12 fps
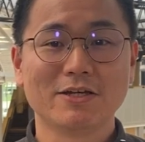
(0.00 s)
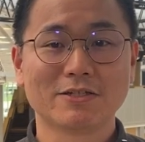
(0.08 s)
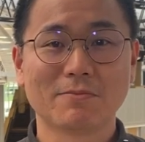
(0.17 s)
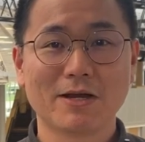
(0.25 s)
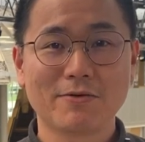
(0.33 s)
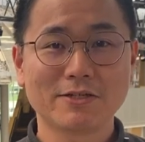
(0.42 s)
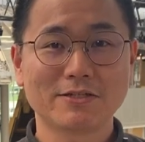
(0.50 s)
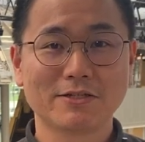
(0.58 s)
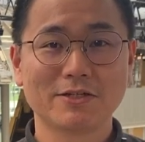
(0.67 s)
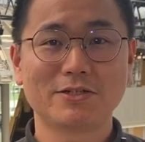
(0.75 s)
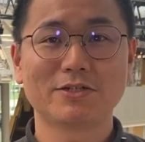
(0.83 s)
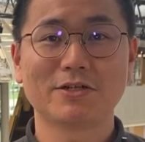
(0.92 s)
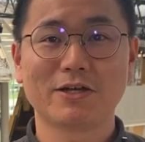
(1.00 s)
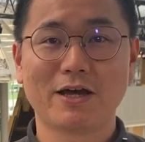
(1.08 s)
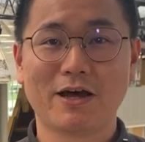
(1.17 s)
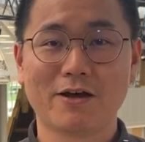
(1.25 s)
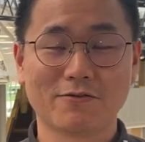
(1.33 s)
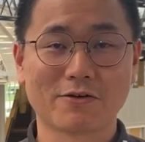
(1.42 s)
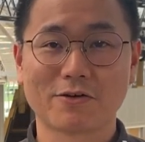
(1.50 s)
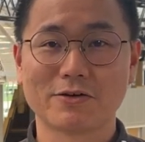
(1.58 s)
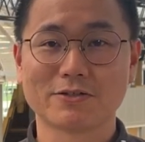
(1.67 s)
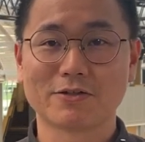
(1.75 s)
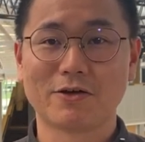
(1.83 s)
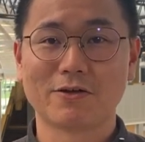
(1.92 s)
So my research
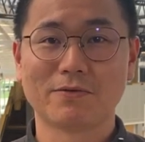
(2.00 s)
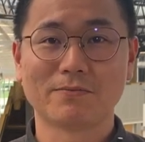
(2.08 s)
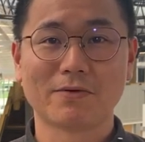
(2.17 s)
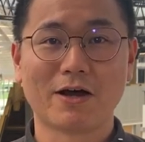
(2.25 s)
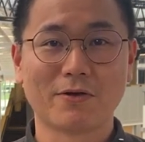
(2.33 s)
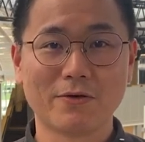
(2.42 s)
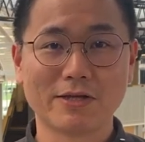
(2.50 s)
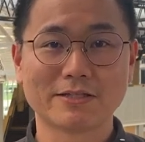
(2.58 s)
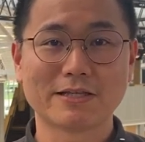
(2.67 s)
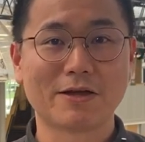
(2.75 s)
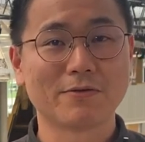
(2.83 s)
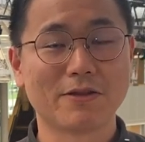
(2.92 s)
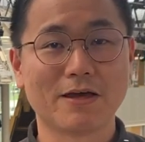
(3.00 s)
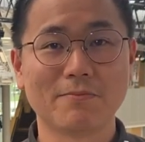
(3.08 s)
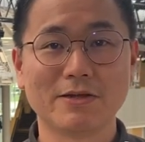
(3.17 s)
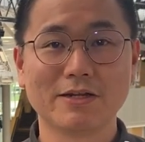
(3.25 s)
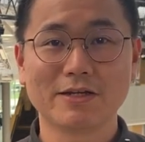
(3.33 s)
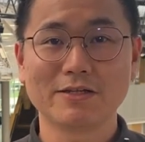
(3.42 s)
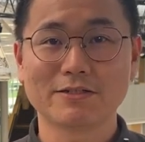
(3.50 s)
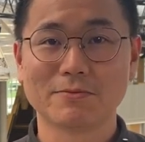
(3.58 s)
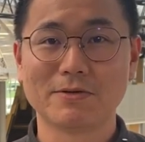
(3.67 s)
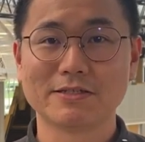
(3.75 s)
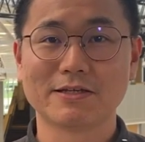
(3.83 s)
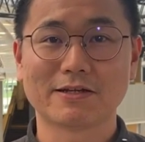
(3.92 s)
focuses on risk and reliability, so
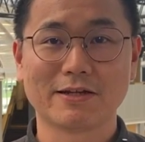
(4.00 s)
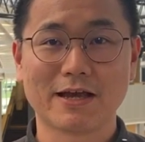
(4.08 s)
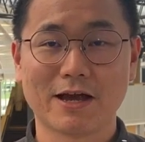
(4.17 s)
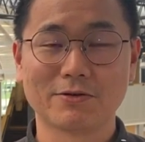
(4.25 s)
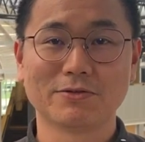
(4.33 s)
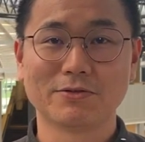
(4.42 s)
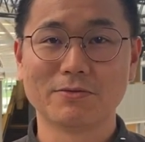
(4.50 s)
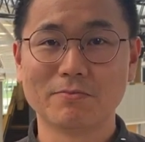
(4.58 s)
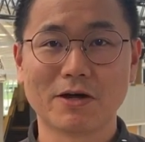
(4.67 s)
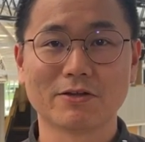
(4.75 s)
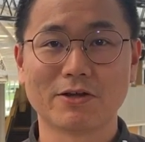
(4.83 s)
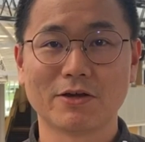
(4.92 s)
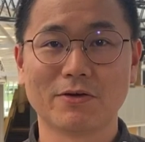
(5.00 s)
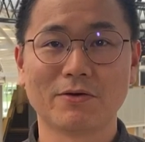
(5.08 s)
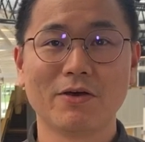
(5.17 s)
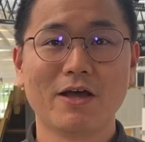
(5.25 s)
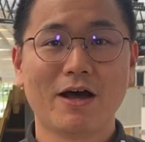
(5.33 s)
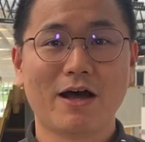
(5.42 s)
basically how to model